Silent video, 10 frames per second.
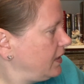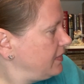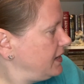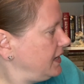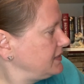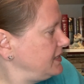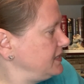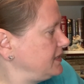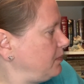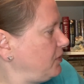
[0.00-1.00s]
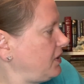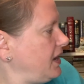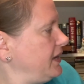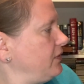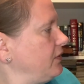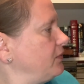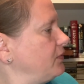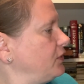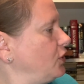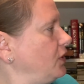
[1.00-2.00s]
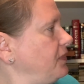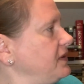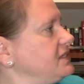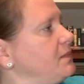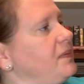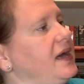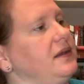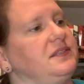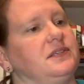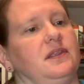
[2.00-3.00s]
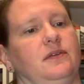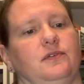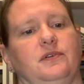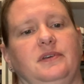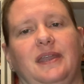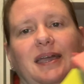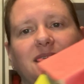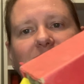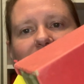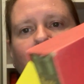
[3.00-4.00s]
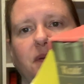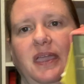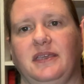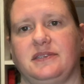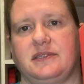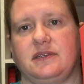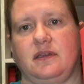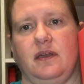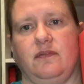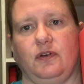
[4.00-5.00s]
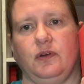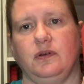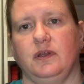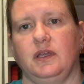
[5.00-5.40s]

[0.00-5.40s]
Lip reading: The next is a book I had heard good things about. It's another nice slipcased cover.